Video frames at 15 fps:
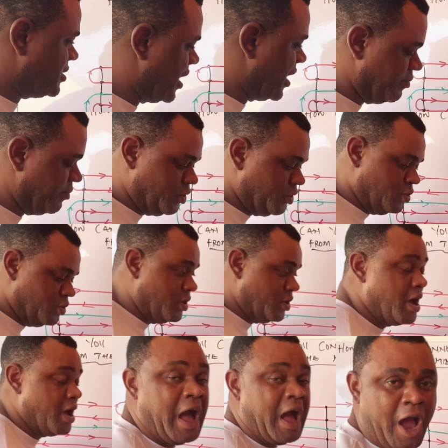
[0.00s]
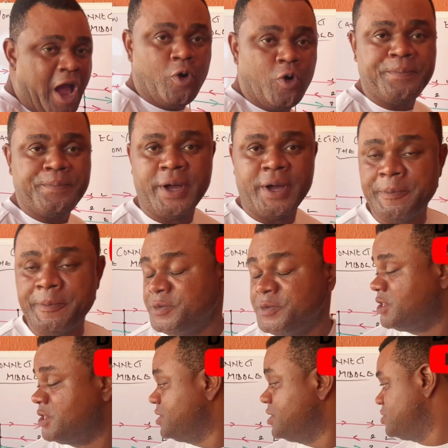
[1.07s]
at the middle. I hope
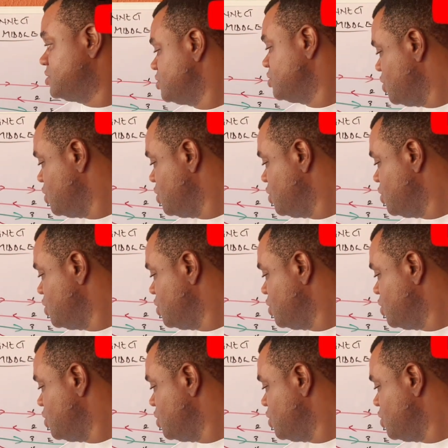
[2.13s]
this is